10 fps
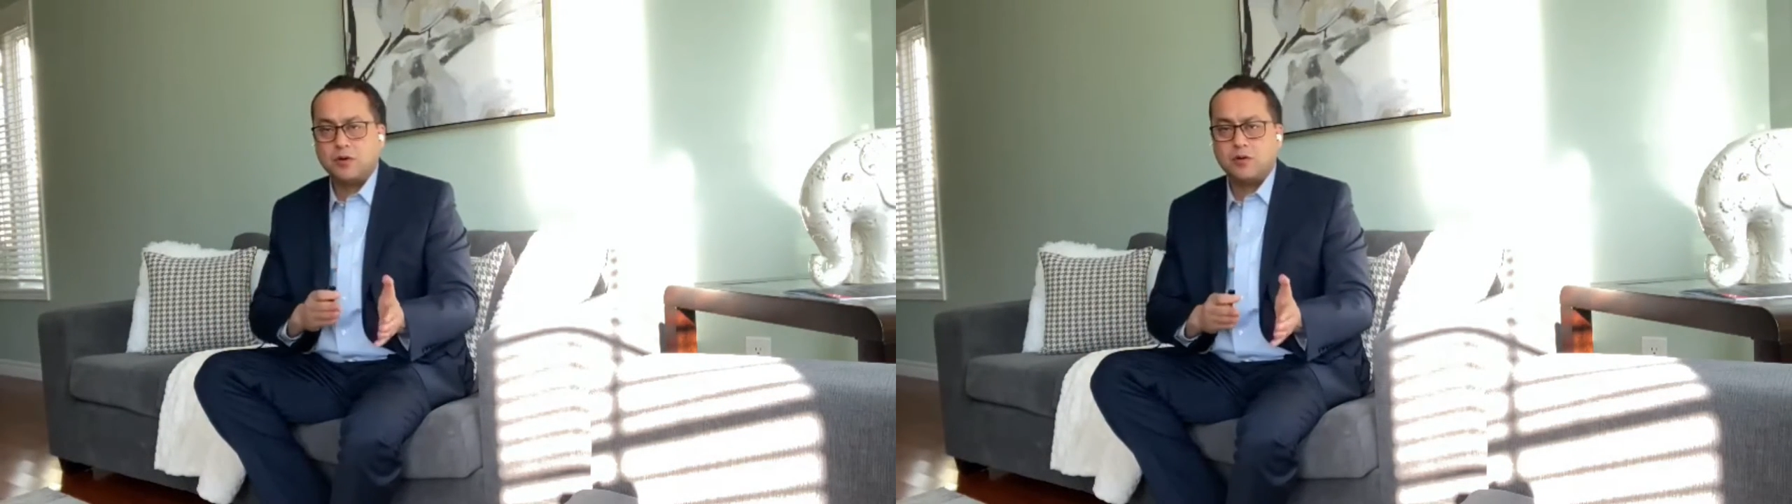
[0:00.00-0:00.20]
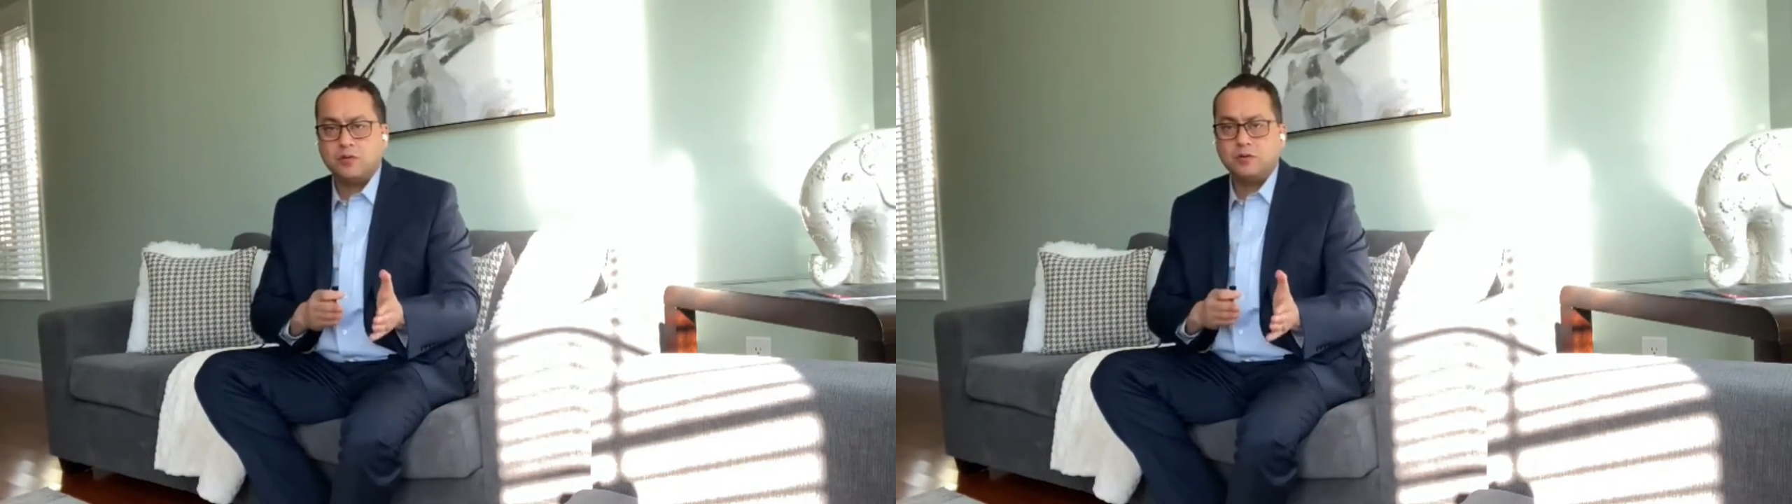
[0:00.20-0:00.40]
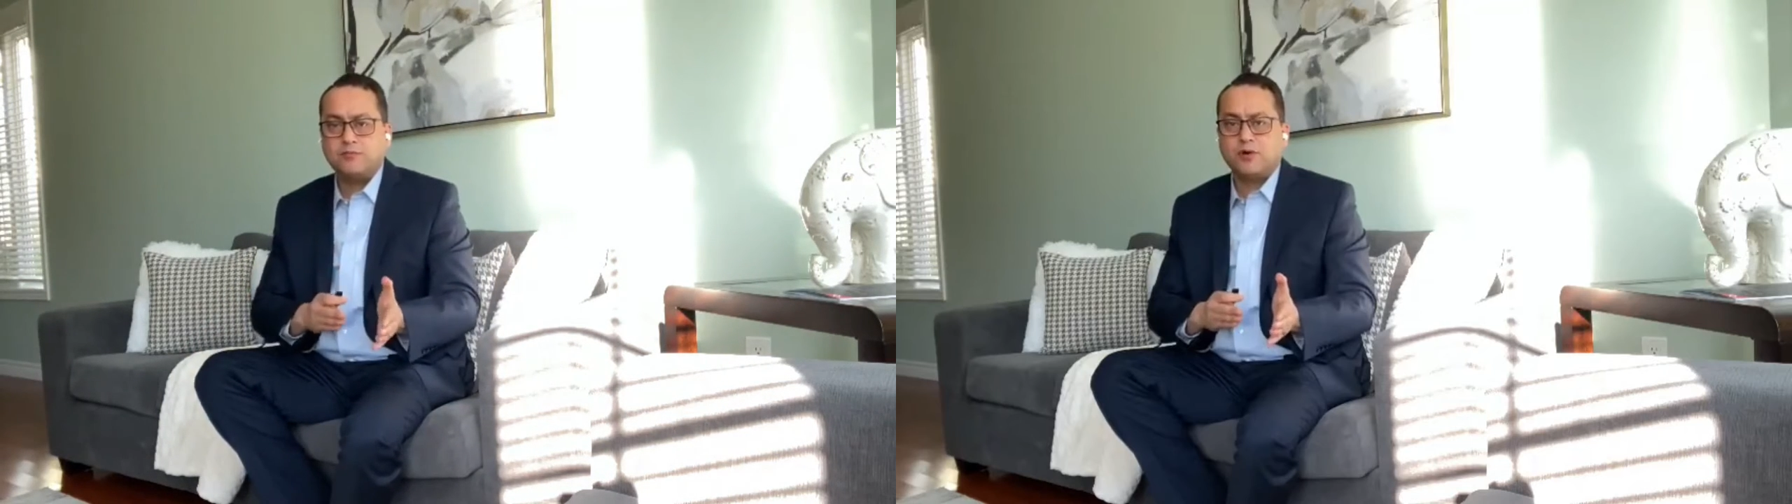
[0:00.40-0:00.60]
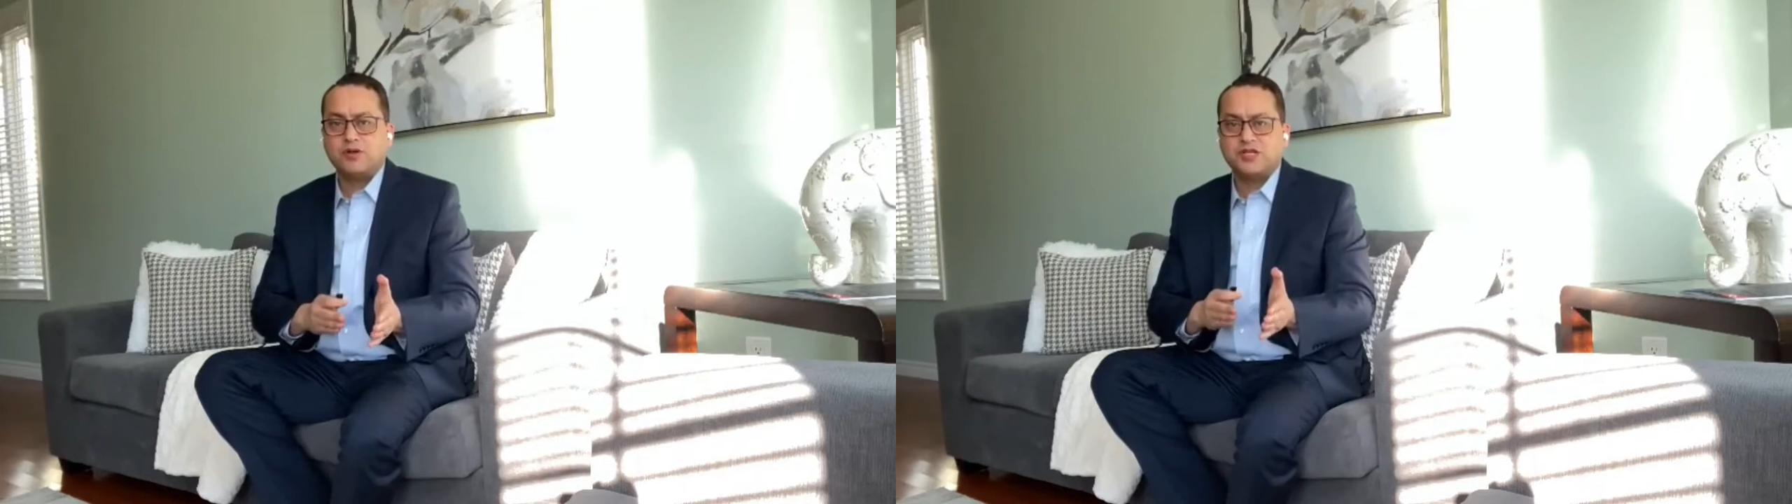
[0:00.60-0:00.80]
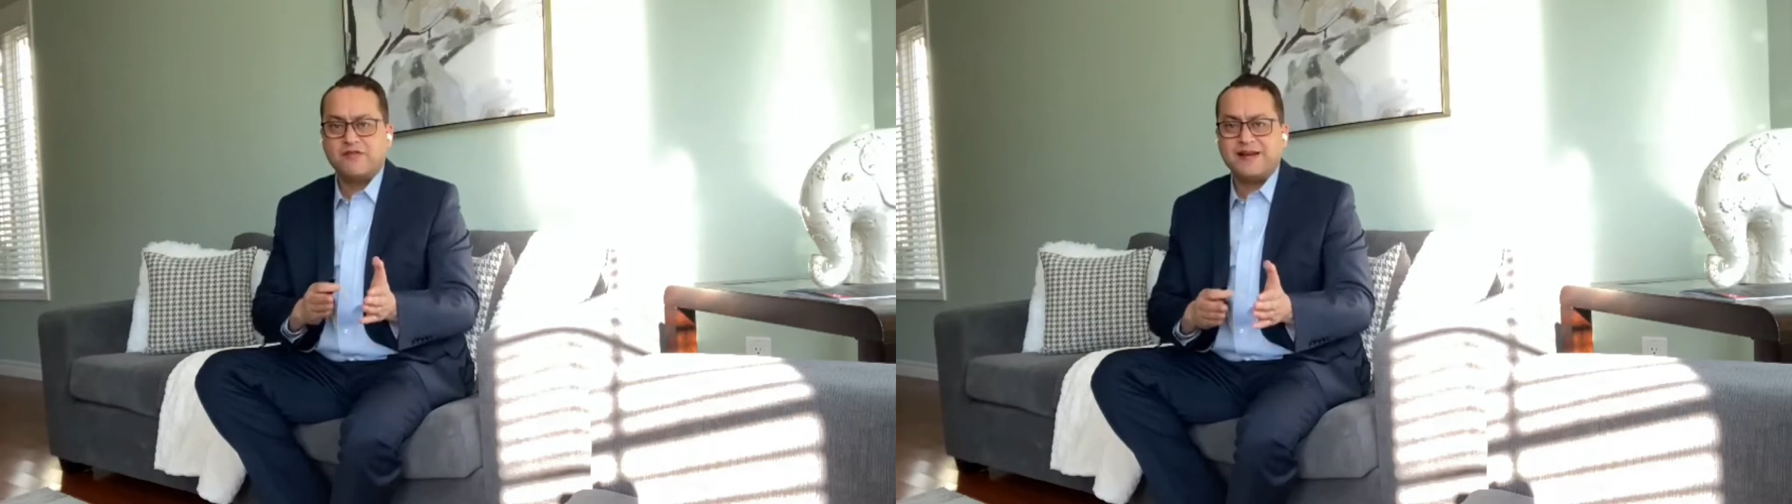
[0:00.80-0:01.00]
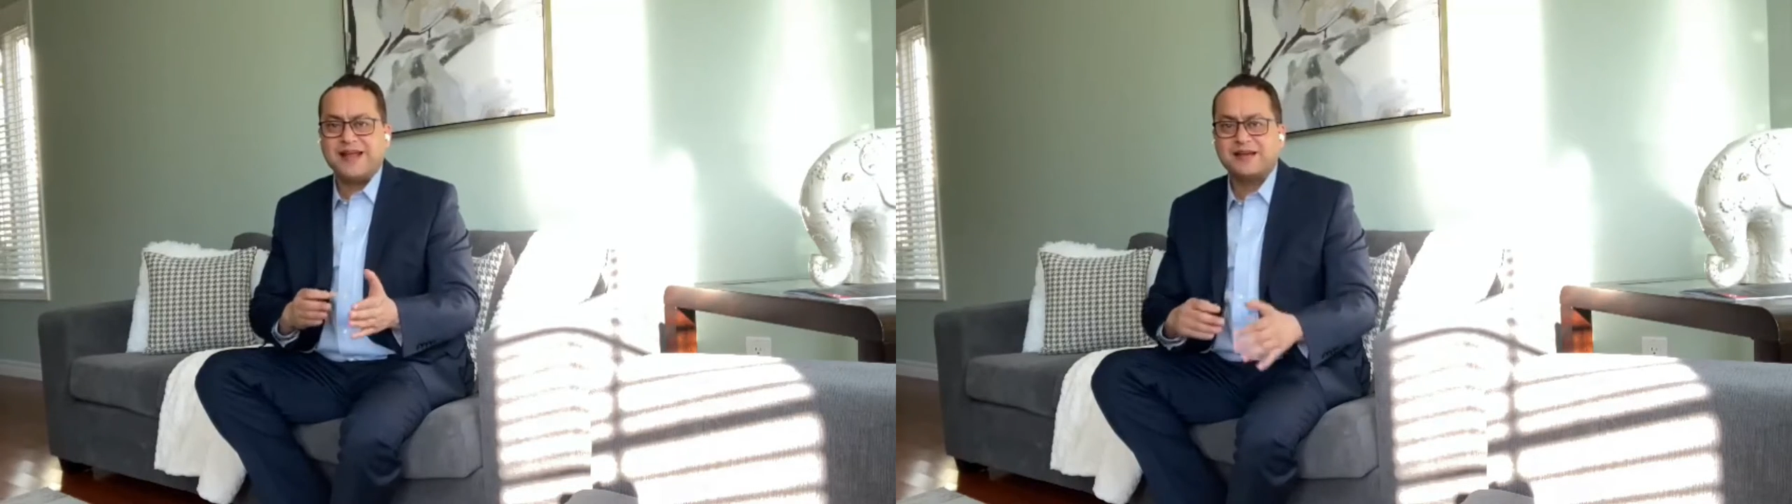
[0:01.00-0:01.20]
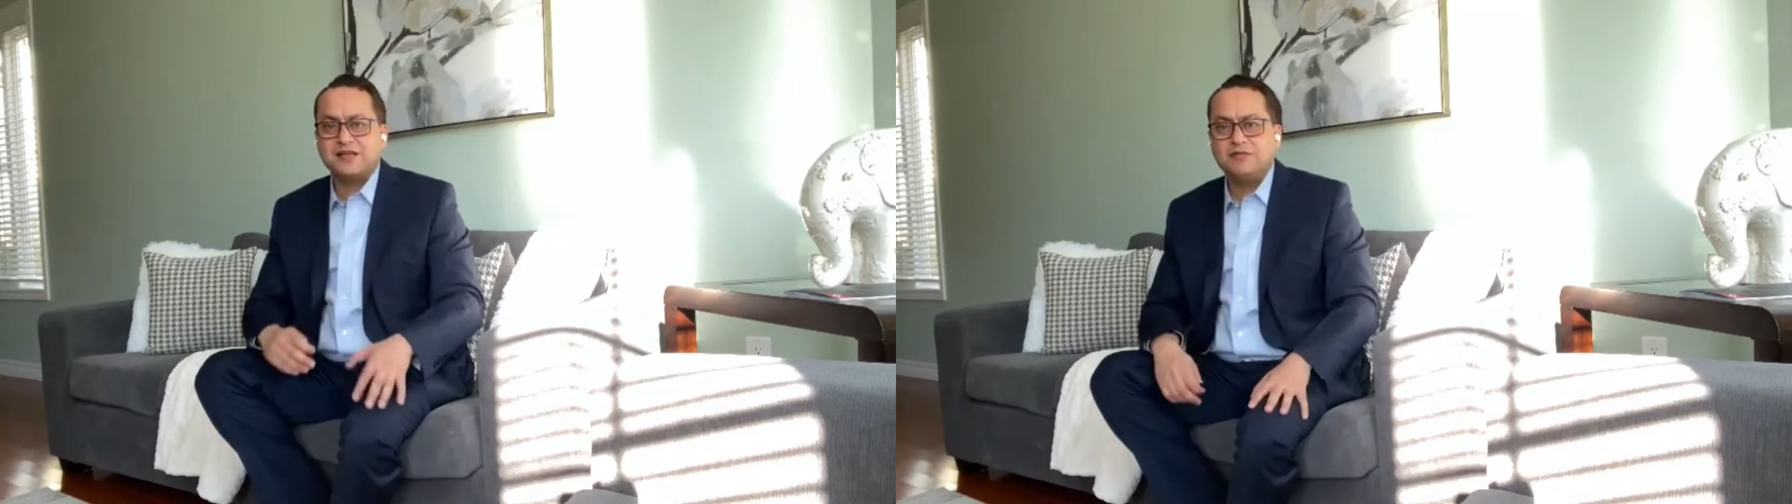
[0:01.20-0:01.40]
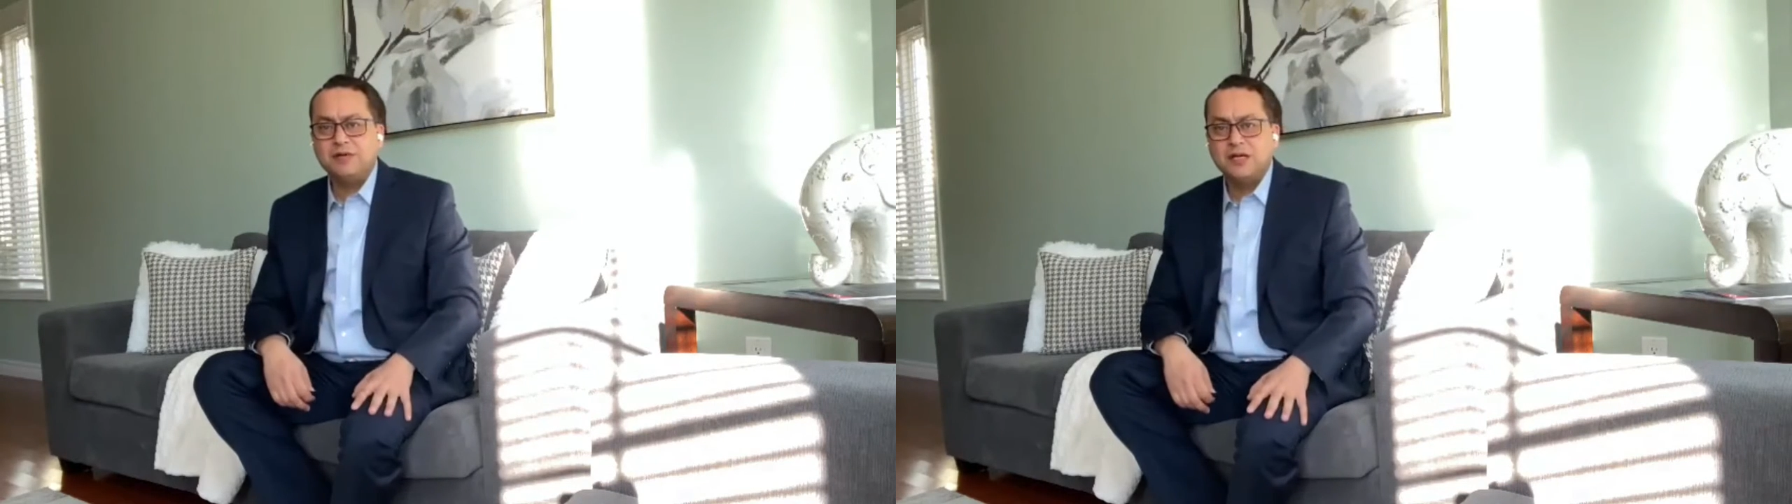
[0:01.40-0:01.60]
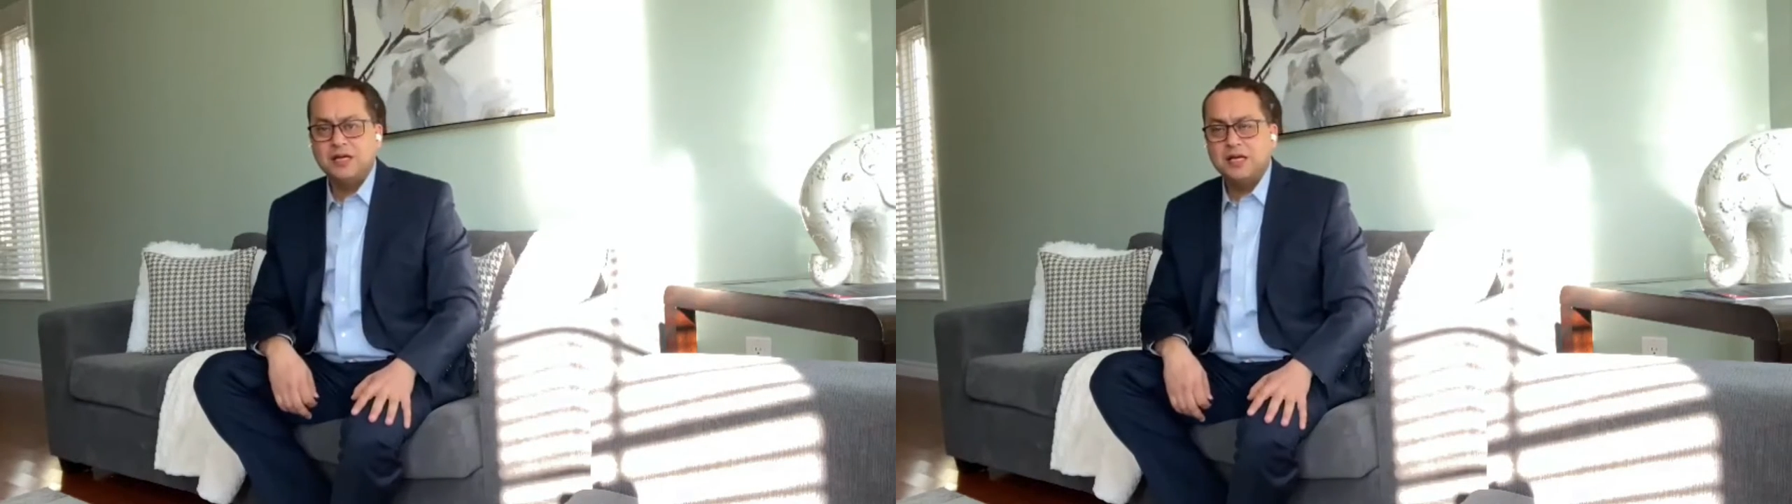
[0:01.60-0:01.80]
own positive and negative.